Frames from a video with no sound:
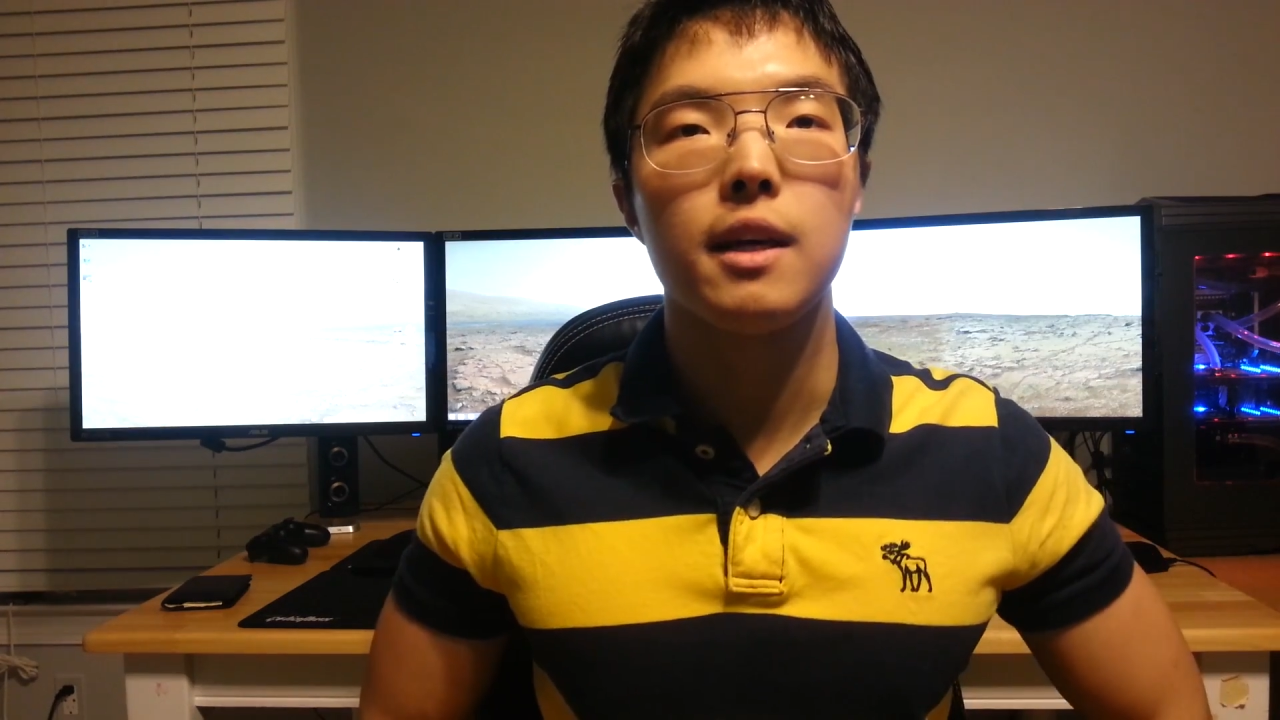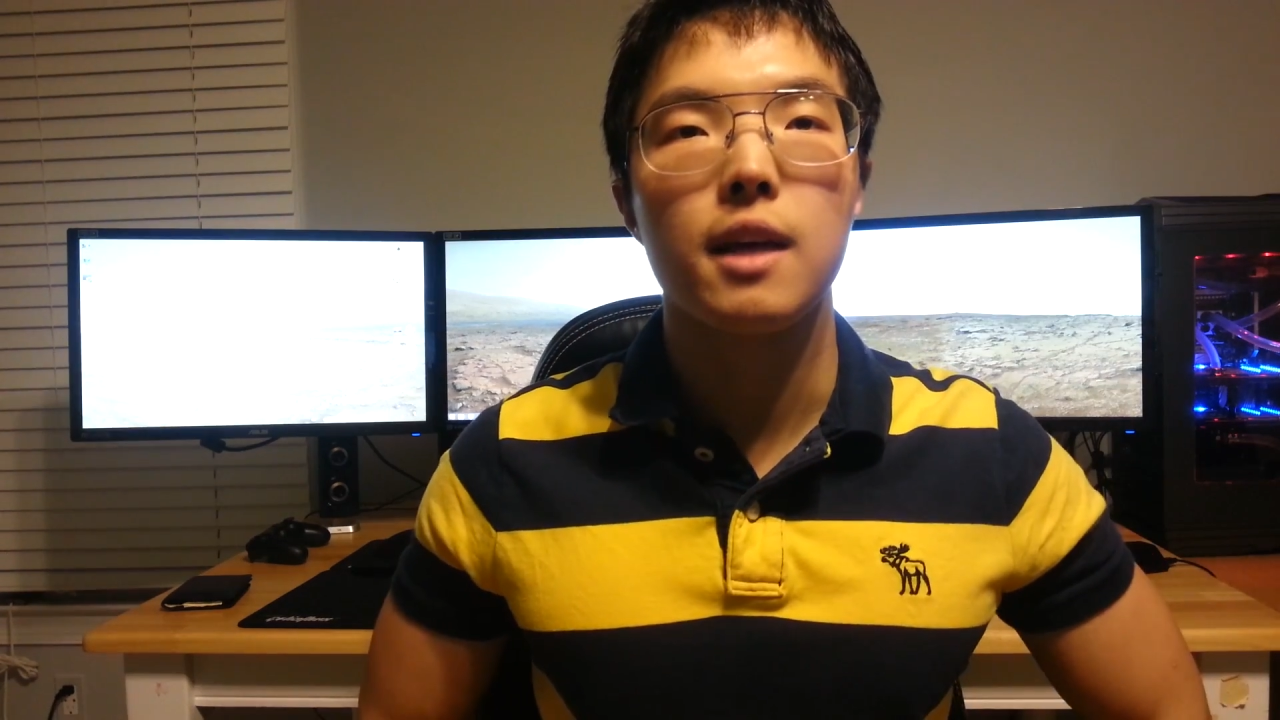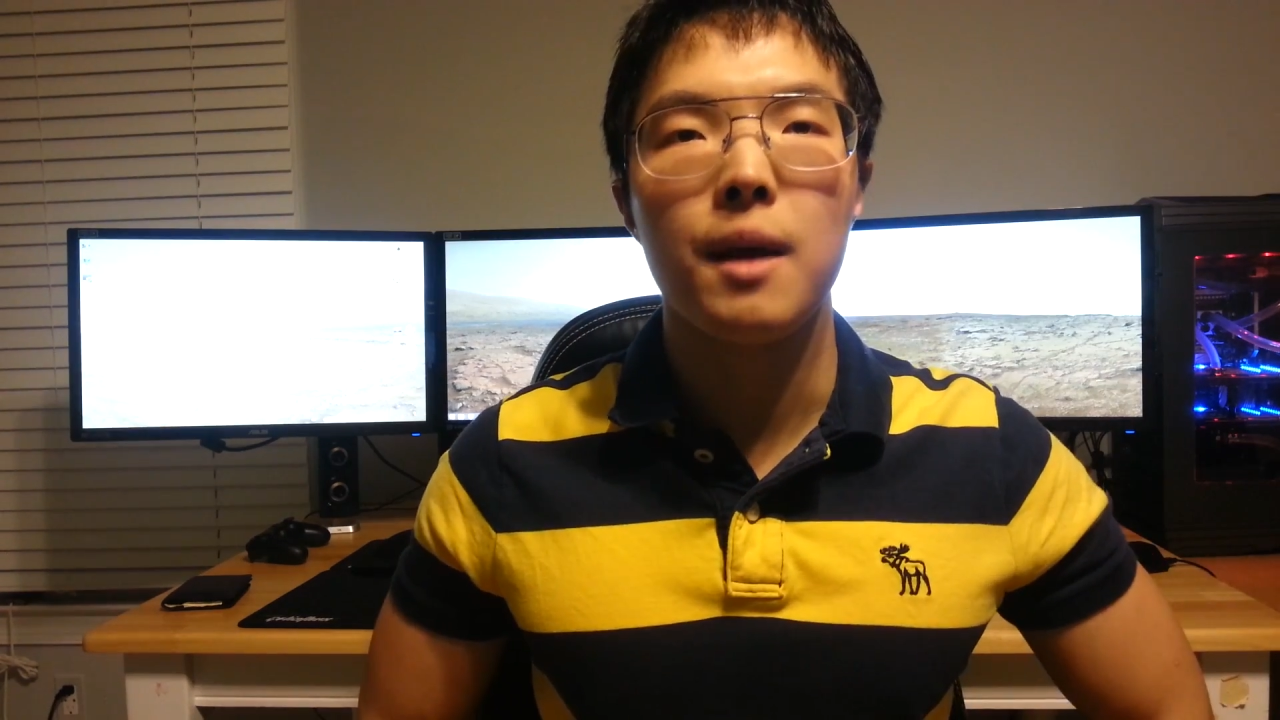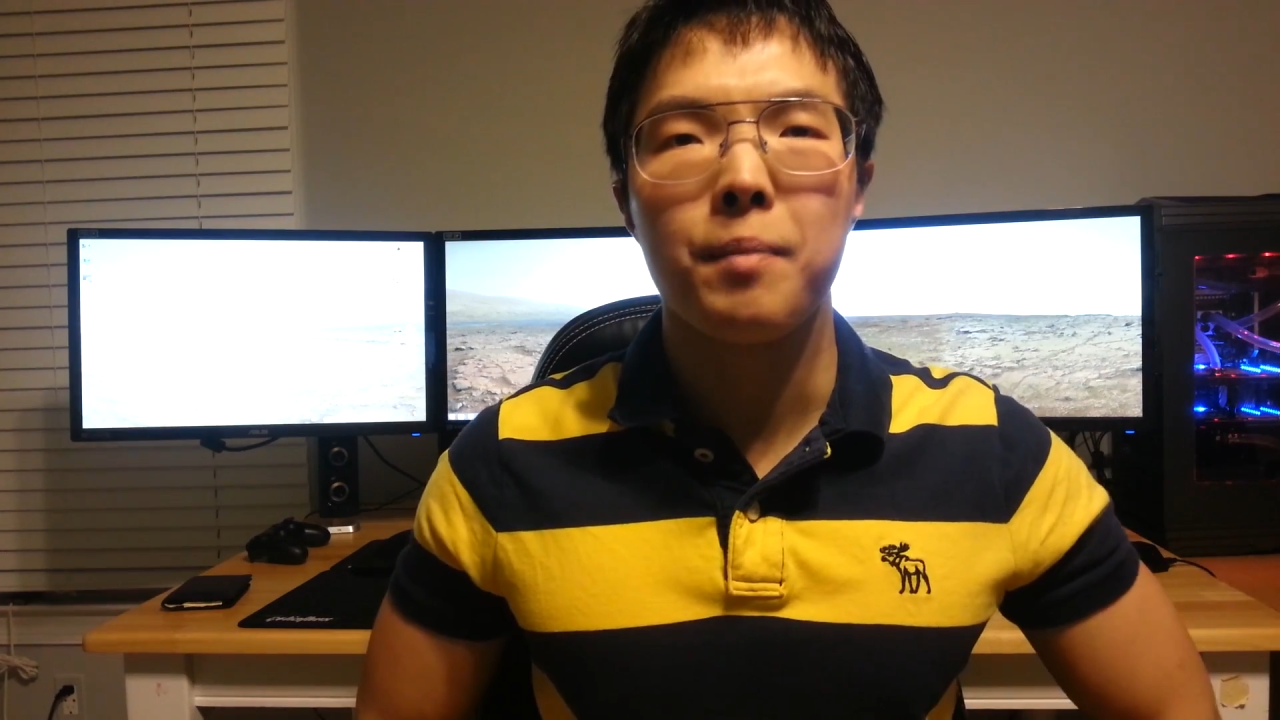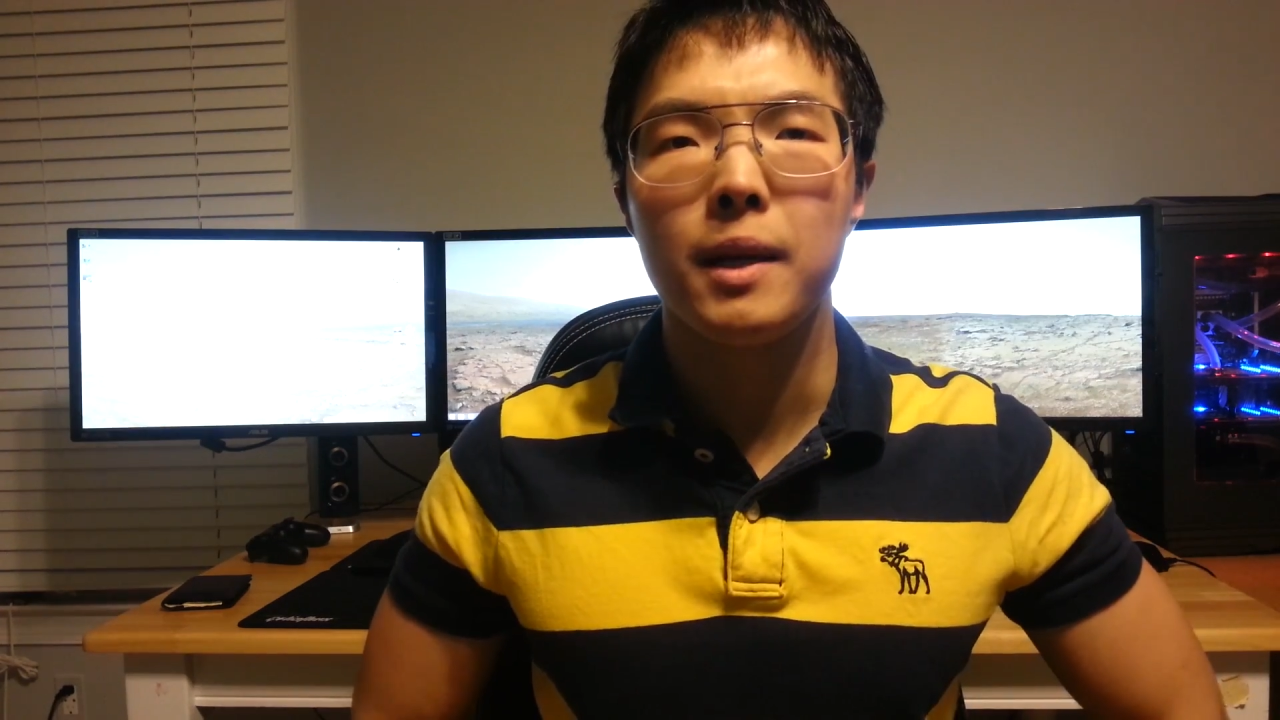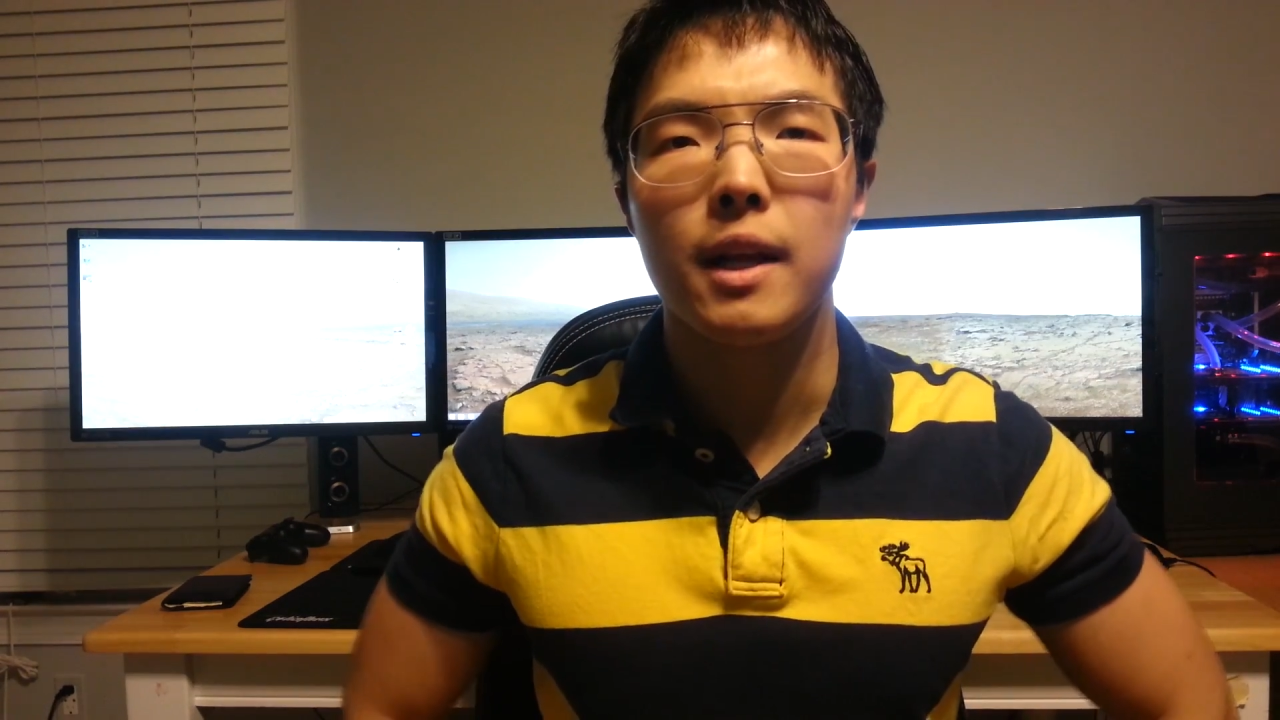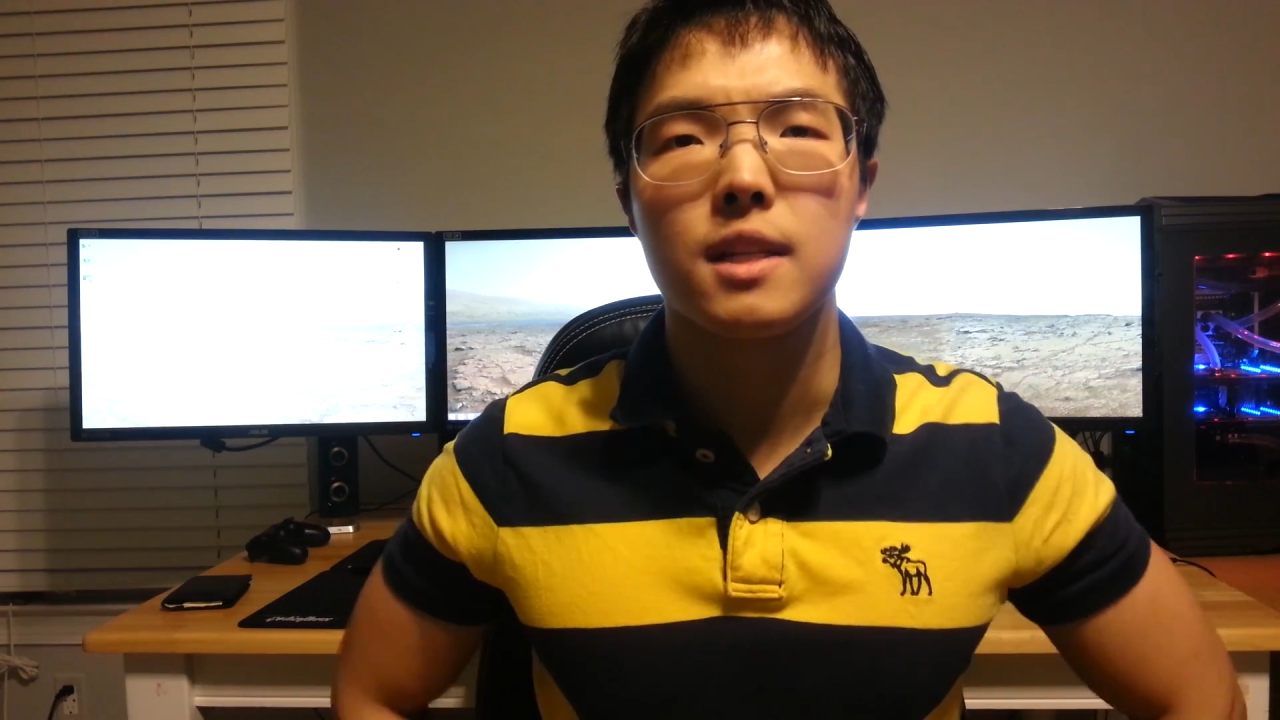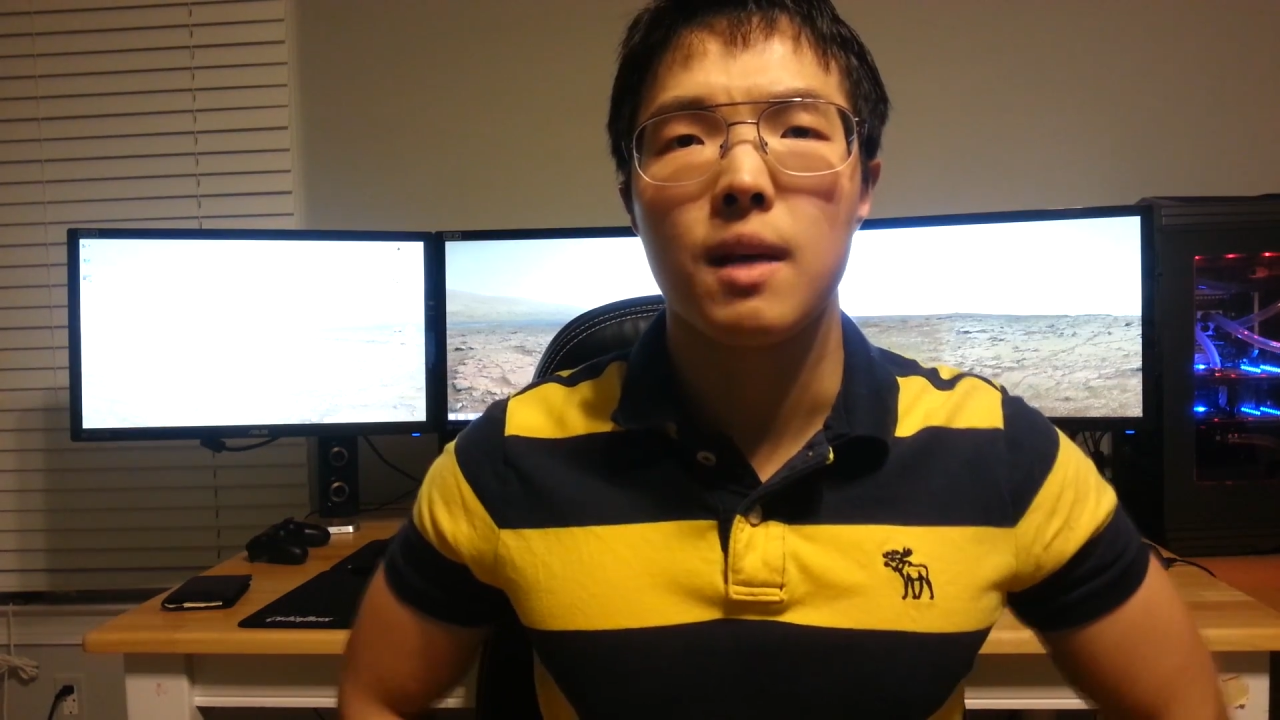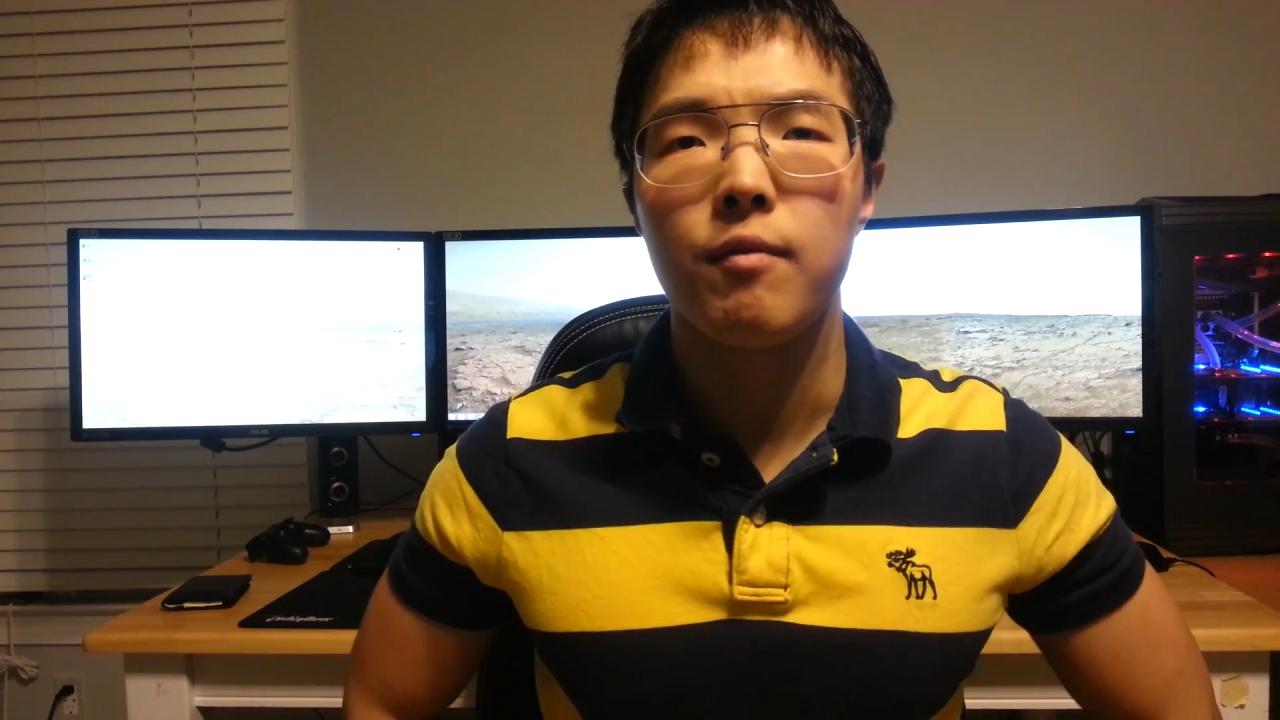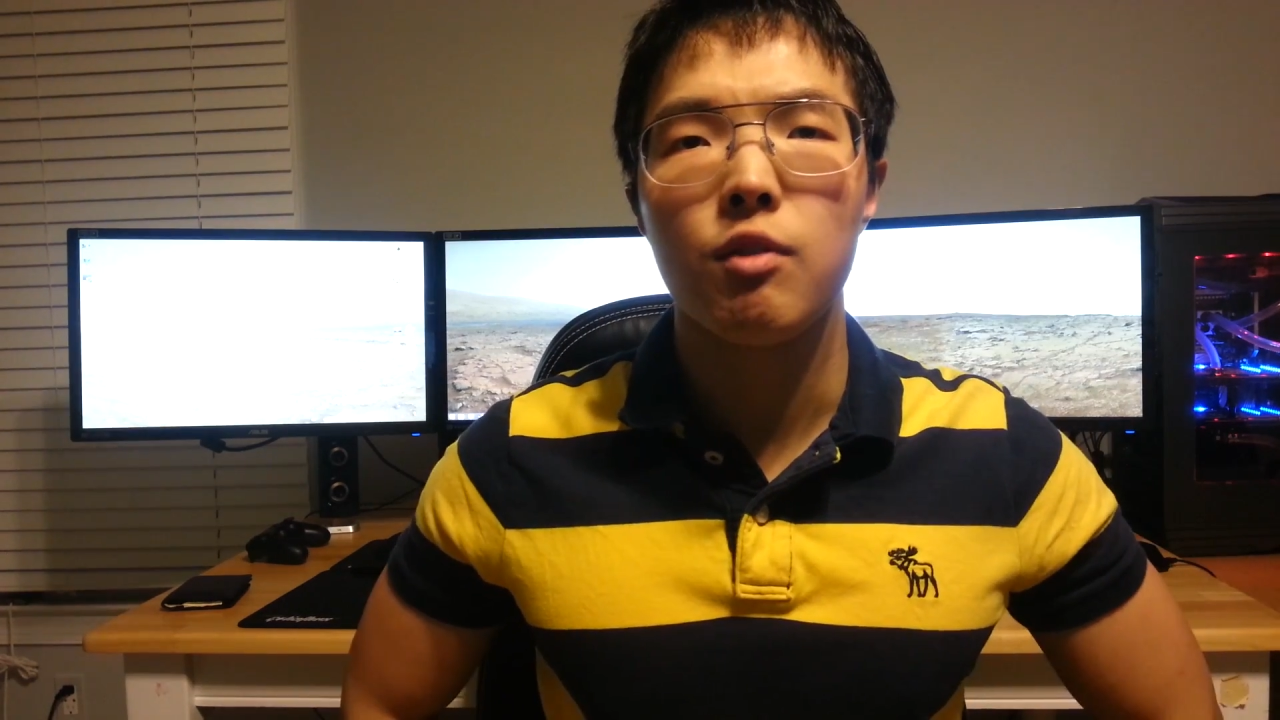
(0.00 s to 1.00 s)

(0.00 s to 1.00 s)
in gameplay that some